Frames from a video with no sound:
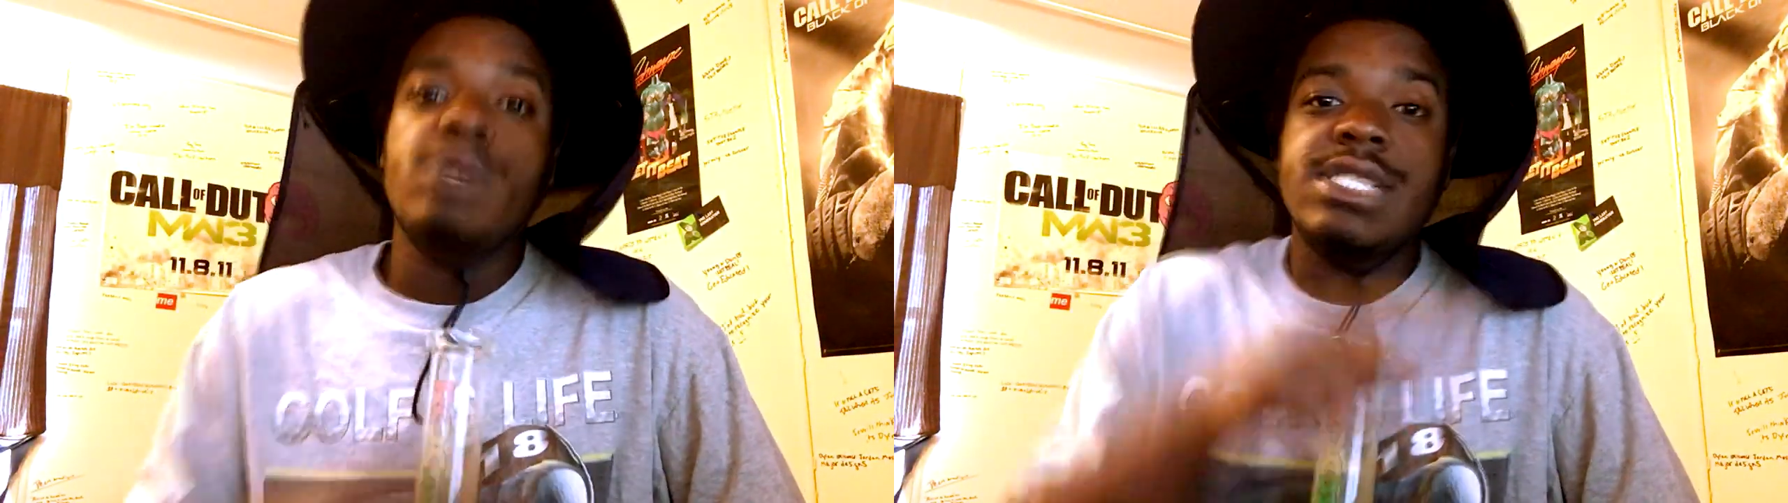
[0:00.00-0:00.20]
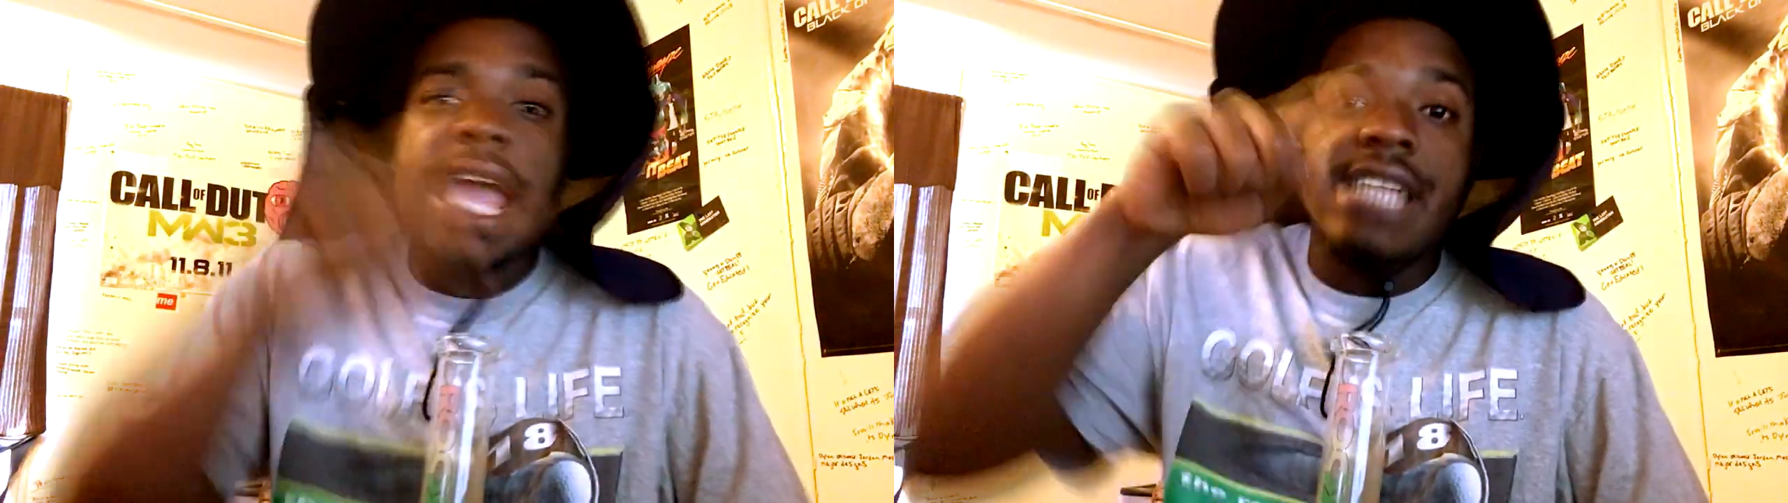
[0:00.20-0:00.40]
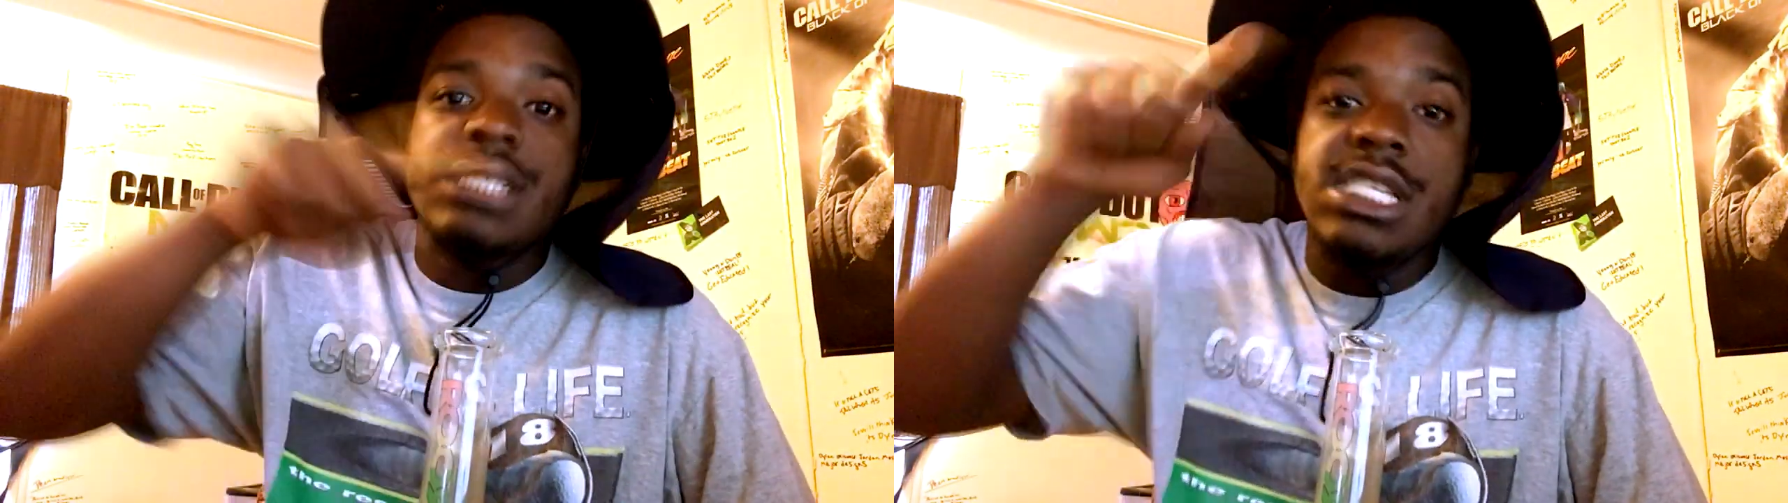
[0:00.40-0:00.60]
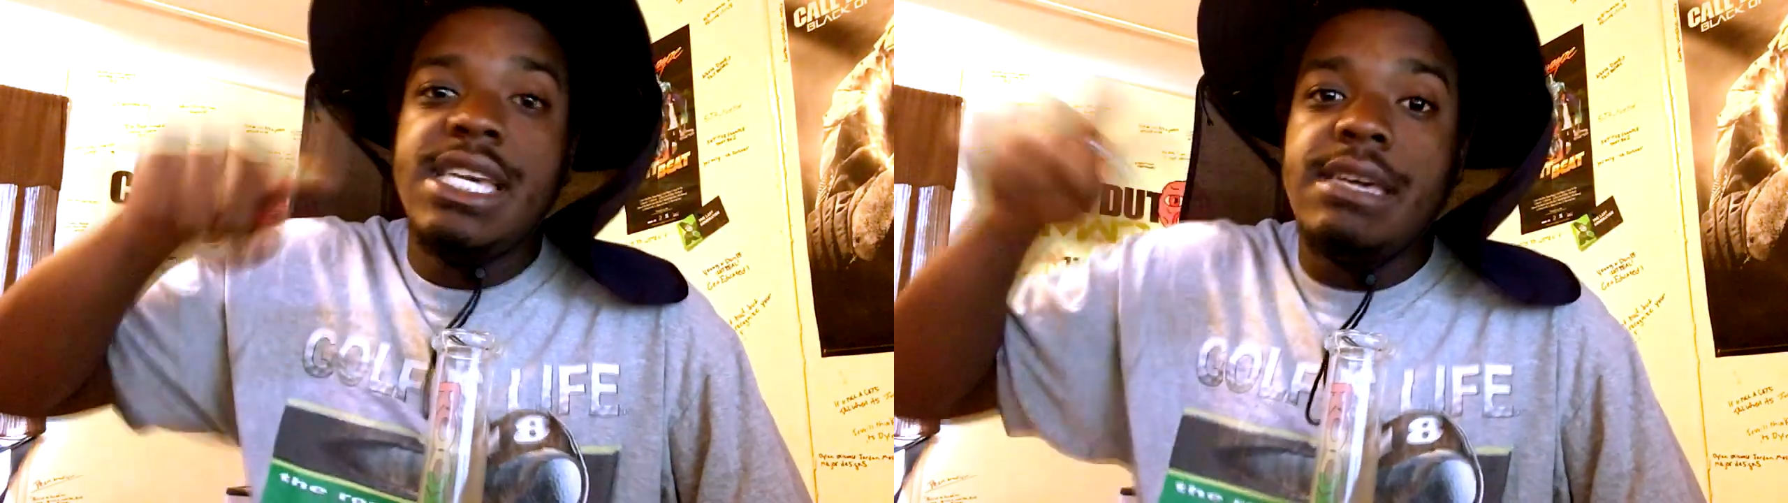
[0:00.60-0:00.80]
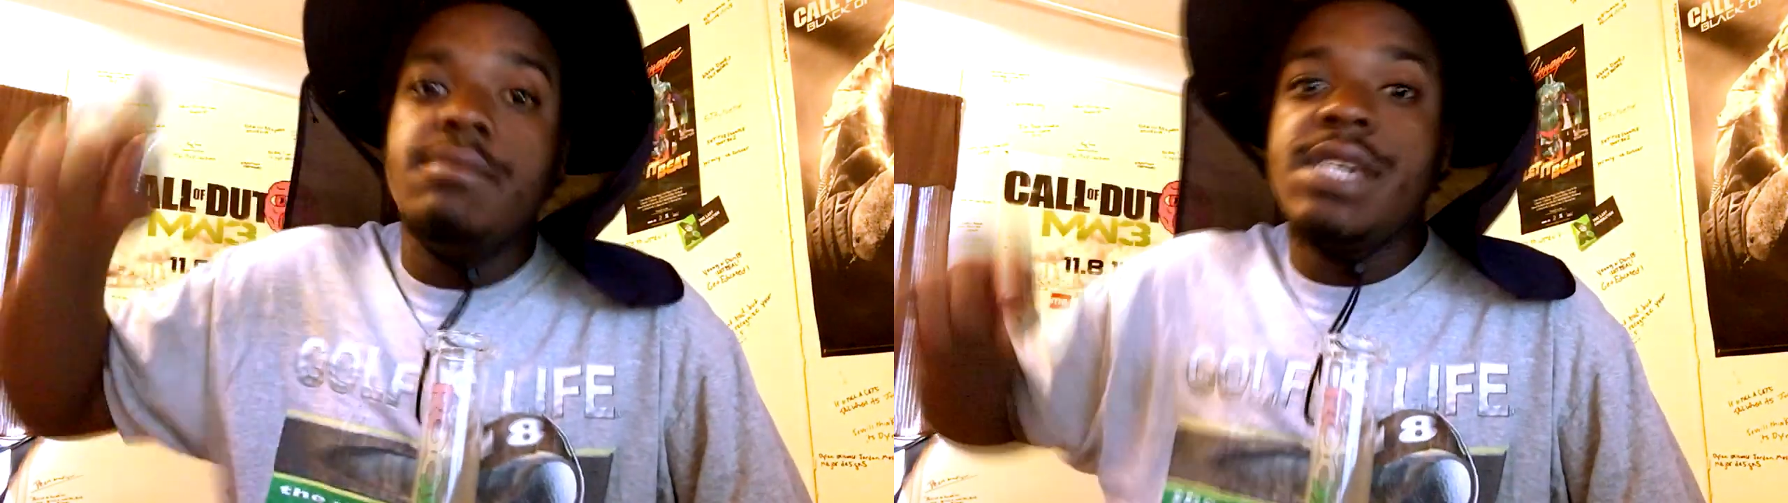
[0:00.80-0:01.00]
was actually
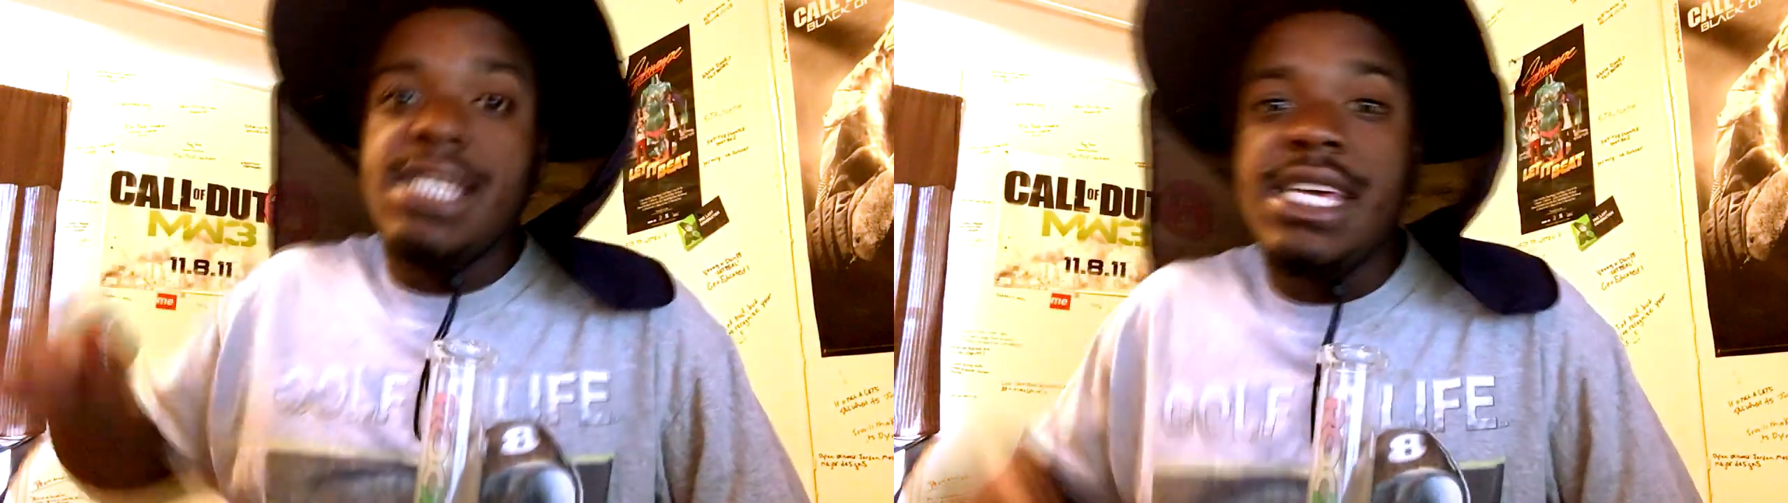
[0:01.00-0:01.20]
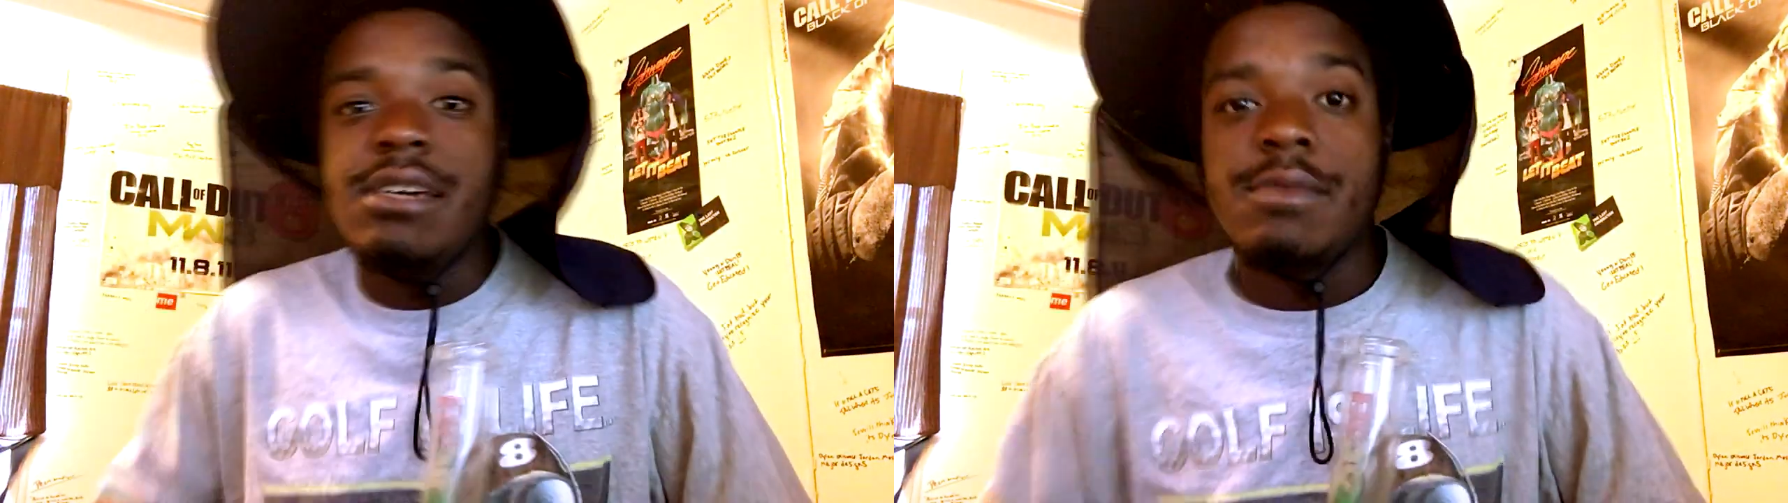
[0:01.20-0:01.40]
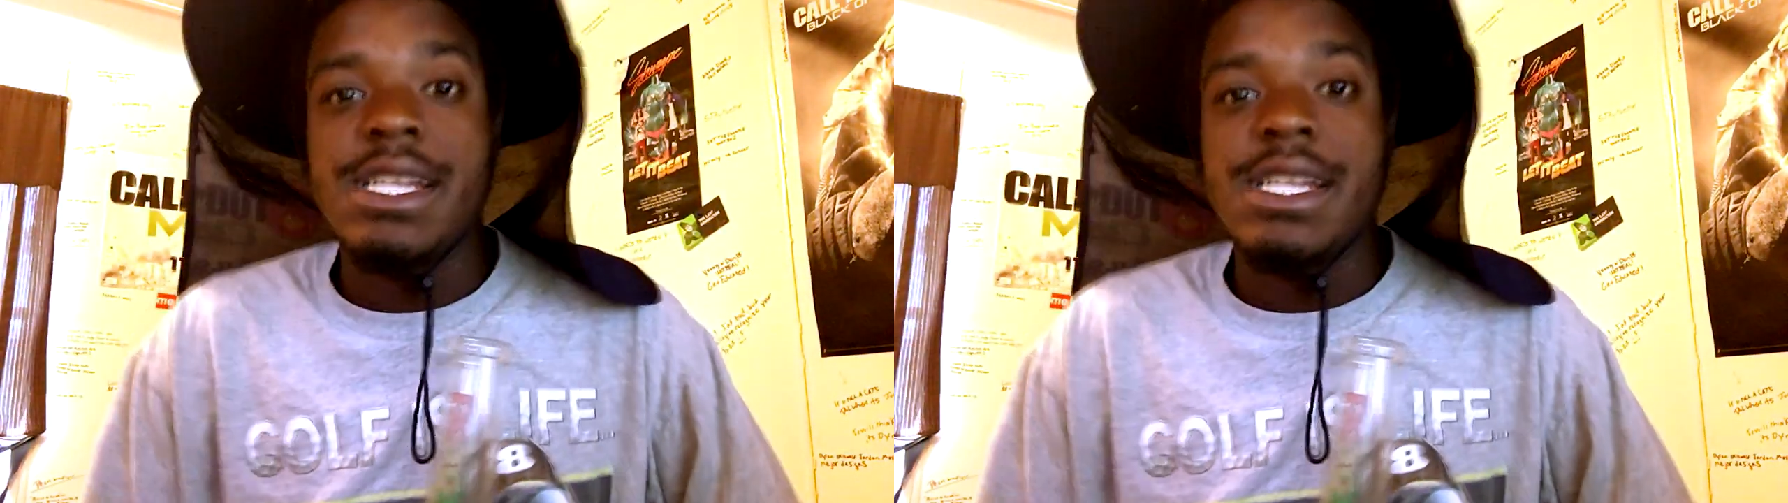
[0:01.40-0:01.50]
Eminem,